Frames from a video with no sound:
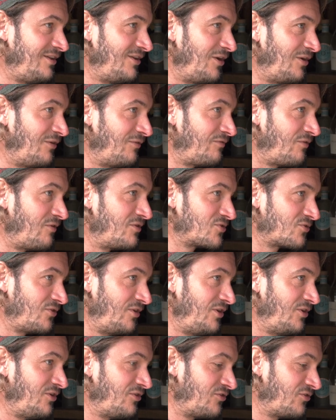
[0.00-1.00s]
know, Forest
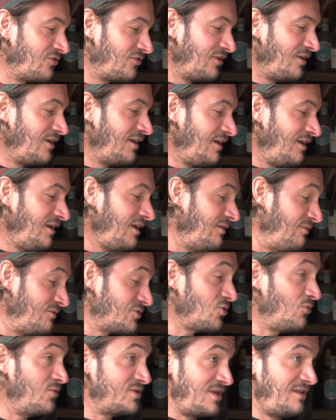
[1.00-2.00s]
Green is was it was
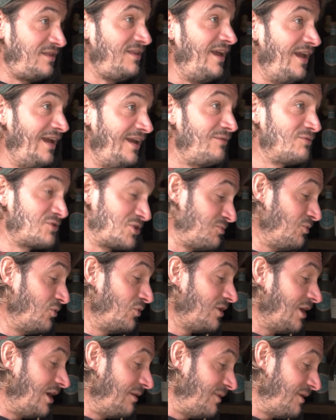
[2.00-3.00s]
always a thing. Club. It was a yeah. small
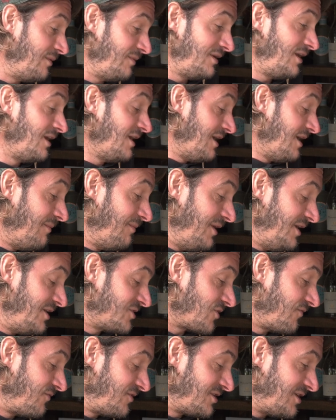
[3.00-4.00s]
club, I mean, yeah. but it's
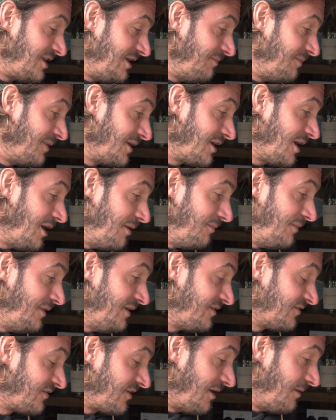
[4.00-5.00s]
obviously become
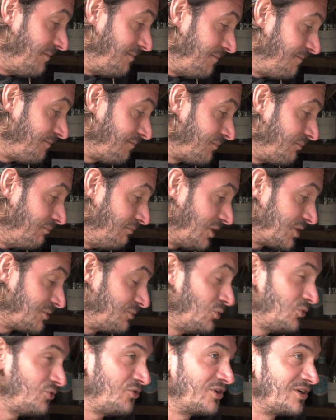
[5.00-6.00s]
this um, much
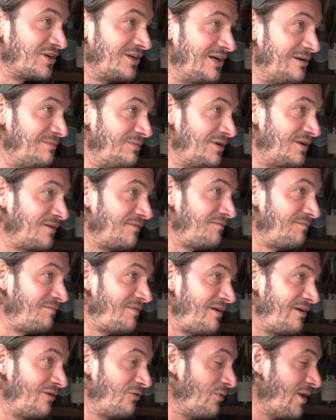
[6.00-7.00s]
more than the club, and I'm
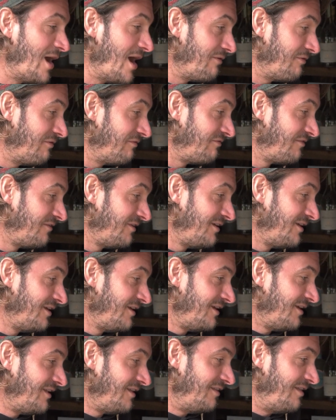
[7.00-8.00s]
very aware of
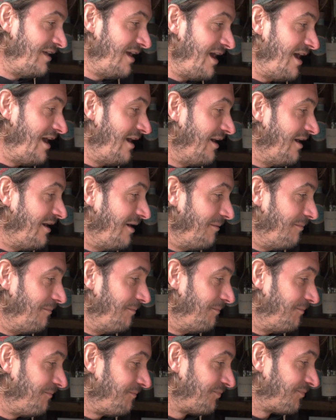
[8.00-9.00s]
their um,
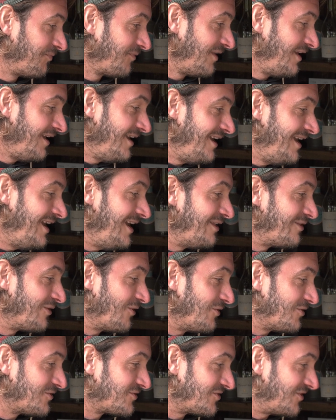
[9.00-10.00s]

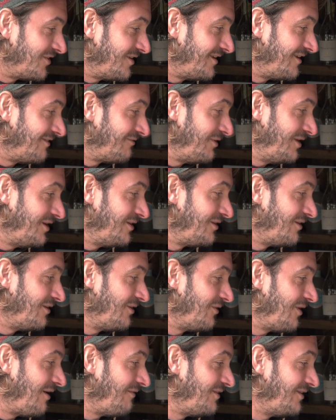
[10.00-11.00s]
ethos and read
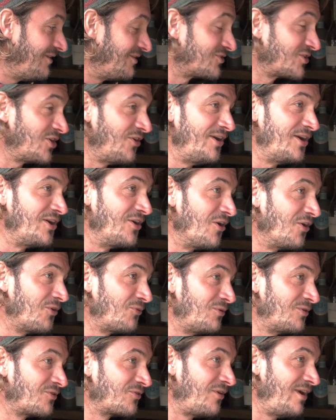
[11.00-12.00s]
everything that's going on
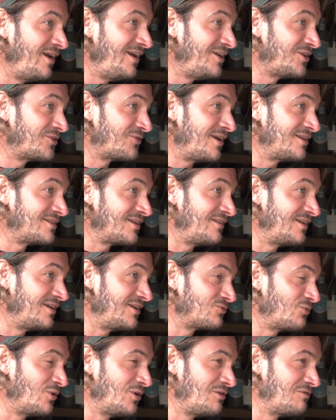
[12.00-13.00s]
with great interest. I think
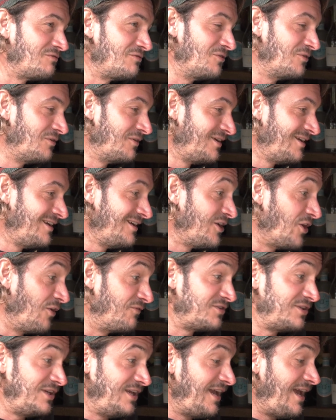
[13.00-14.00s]
it's wonderful.
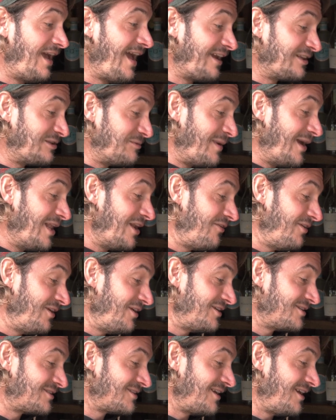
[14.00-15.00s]
Obviously, Hector Bellerin
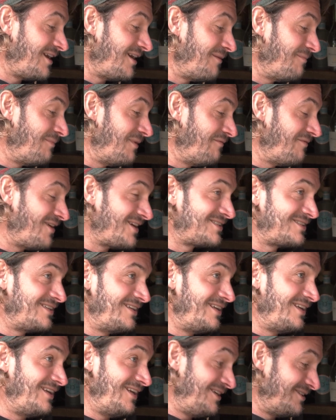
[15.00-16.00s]
is um,
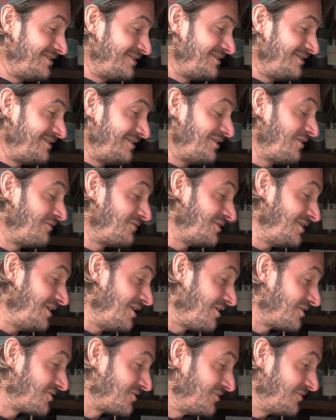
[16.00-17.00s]
invested in his obviously
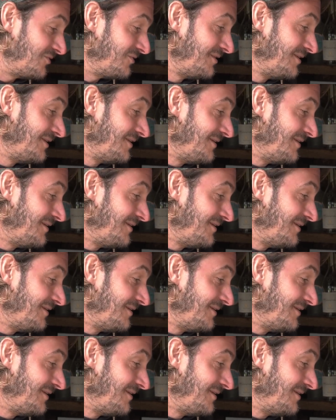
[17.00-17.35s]
Arsenal